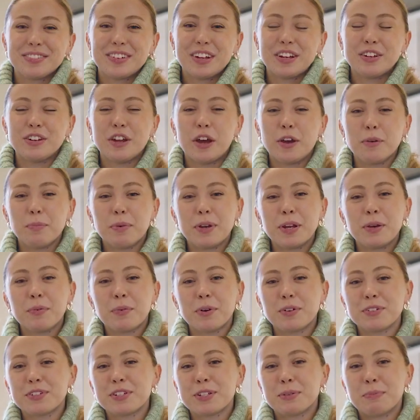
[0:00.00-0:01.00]
Nobody
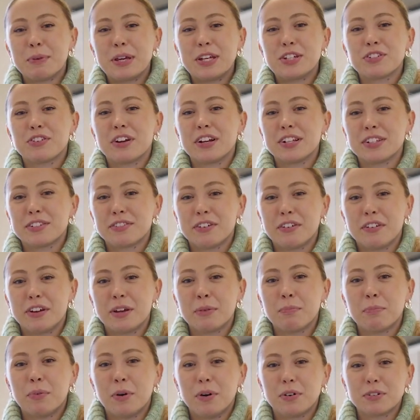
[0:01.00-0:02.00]
wants to be transferring
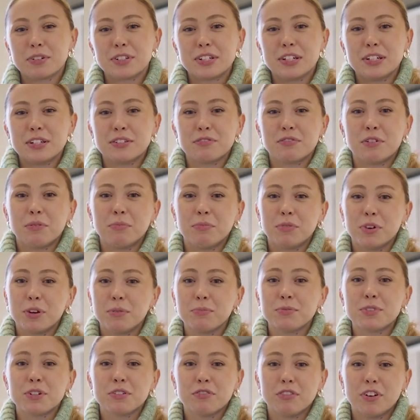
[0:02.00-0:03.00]
boxes from room
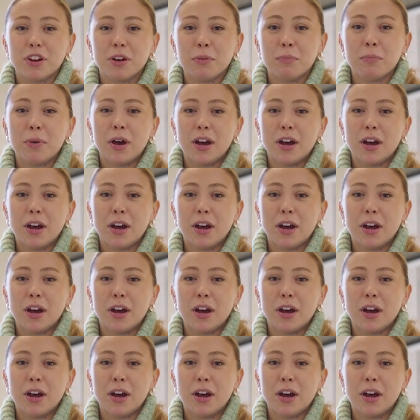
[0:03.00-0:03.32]
to room